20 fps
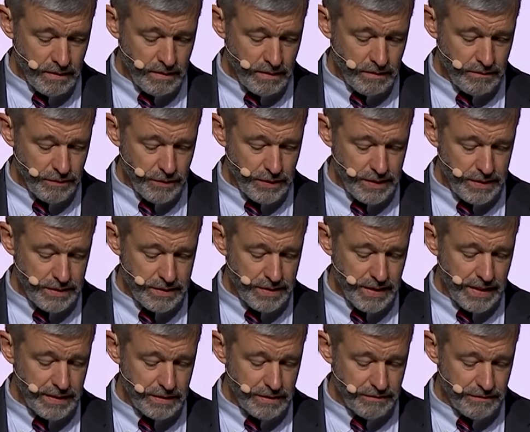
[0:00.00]
for it is
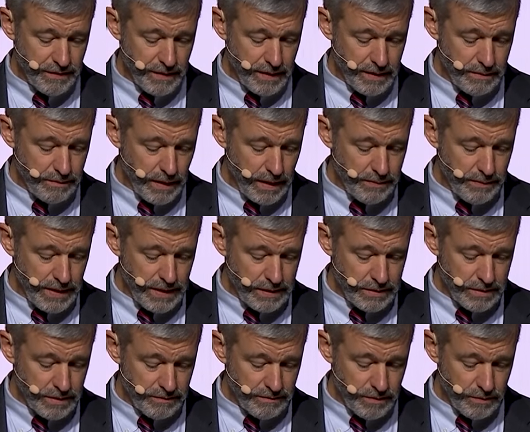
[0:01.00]
sanctified by
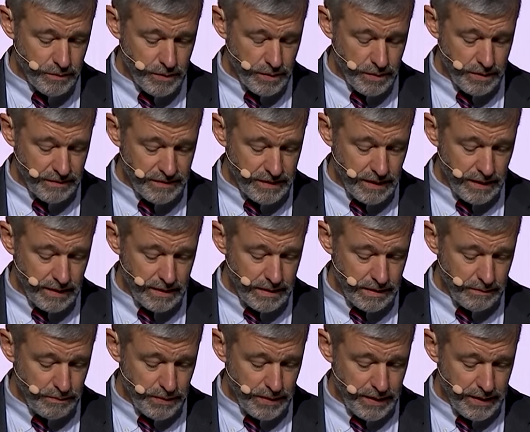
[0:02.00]
means of the Word of God
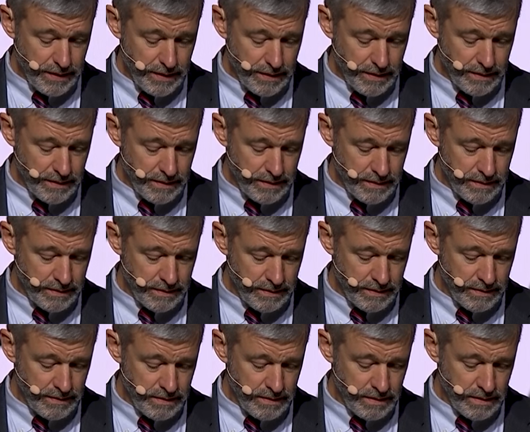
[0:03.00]
and prayer.
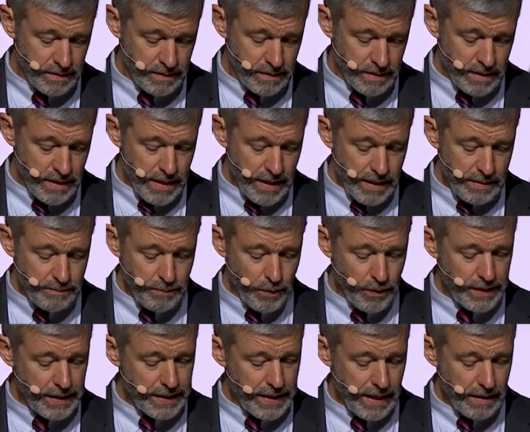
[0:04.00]
In
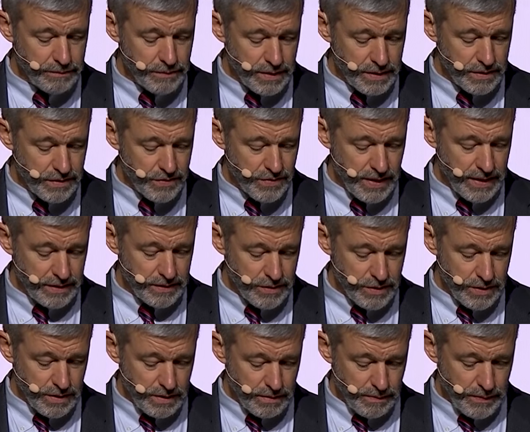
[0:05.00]
pointing out these things
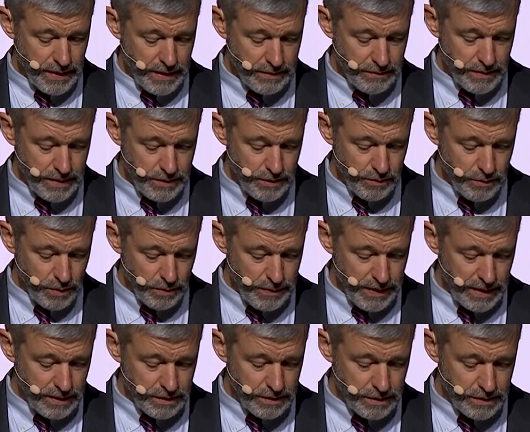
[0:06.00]
to the brethren, you will
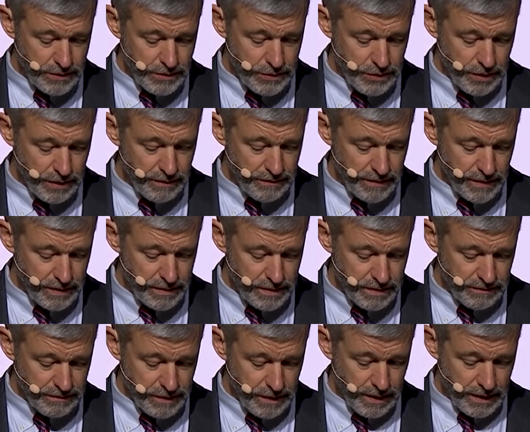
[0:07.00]
be a good servant
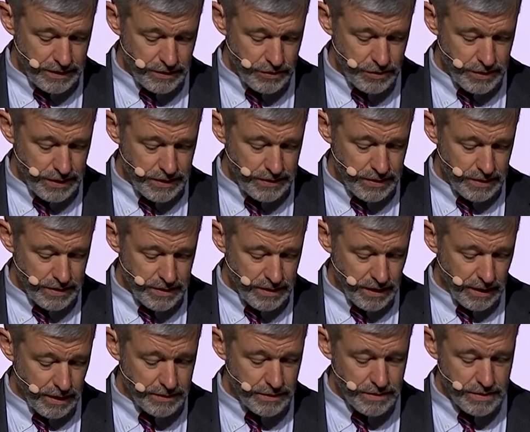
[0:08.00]
of Christ Jesus,
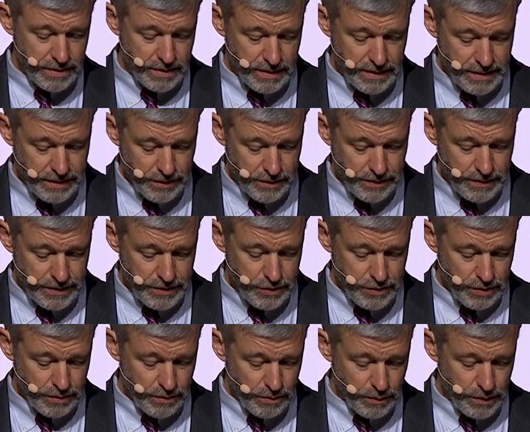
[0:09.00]
constantly
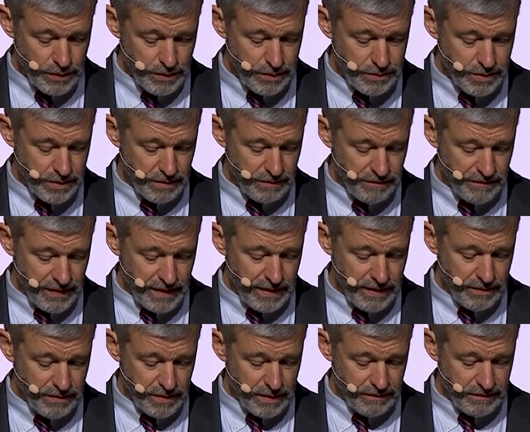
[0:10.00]
nourished on the words of the
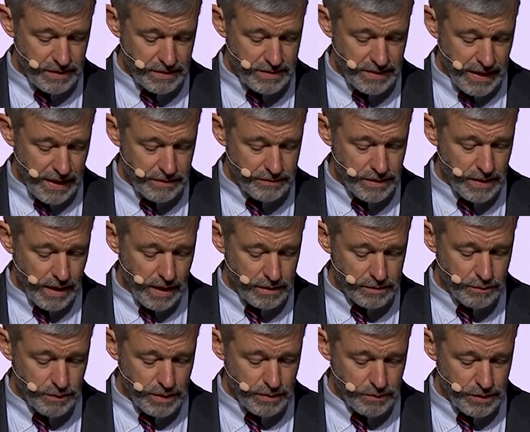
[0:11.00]
faith and of the sound
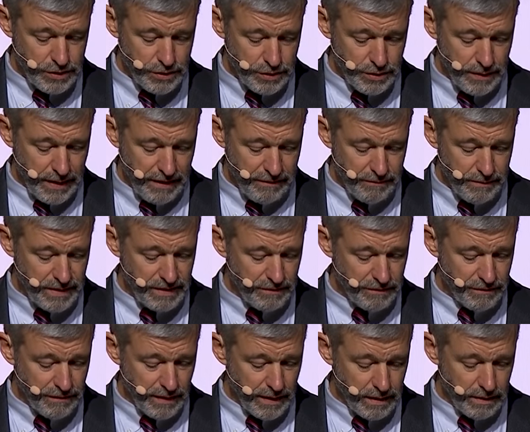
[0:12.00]
doctrine which you have been
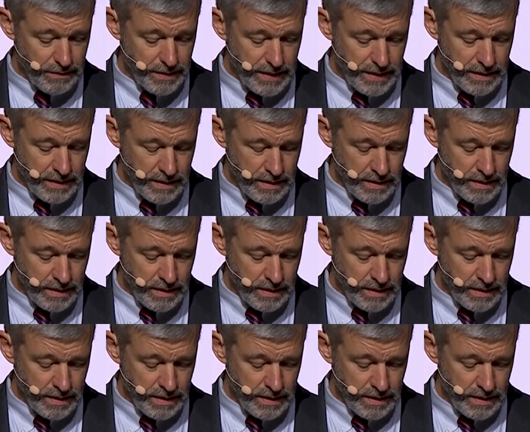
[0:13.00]
following,